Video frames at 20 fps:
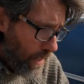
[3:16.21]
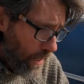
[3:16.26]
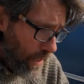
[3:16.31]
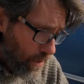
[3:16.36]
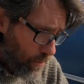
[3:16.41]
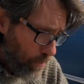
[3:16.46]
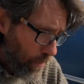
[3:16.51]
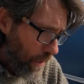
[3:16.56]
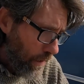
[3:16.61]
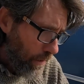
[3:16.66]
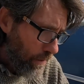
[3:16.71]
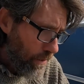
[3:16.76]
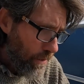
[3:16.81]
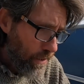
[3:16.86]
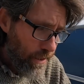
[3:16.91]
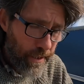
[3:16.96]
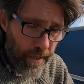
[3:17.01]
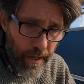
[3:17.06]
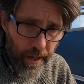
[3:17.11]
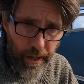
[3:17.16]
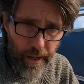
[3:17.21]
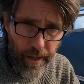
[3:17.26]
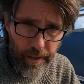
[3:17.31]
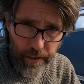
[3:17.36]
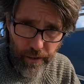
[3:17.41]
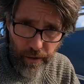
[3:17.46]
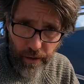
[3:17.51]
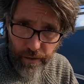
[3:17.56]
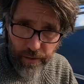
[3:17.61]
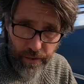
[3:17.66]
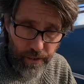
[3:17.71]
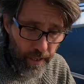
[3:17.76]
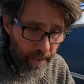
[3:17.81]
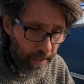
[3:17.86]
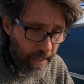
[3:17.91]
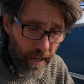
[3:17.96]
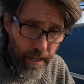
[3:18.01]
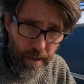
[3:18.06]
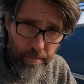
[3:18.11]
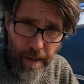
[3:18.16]
as well as uh, you know
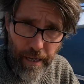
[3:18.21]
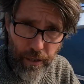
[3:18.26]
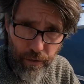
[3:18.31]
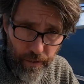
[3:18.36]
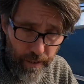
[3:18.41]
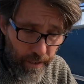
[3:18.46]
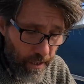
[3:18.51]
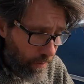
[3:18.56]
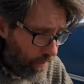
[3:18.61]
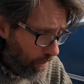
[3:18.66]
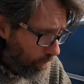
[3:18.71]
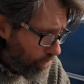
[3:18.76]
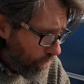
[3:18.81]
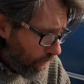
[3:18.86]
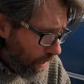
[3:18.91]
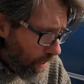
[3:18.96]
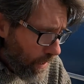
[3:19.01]
seeing how your battery's going.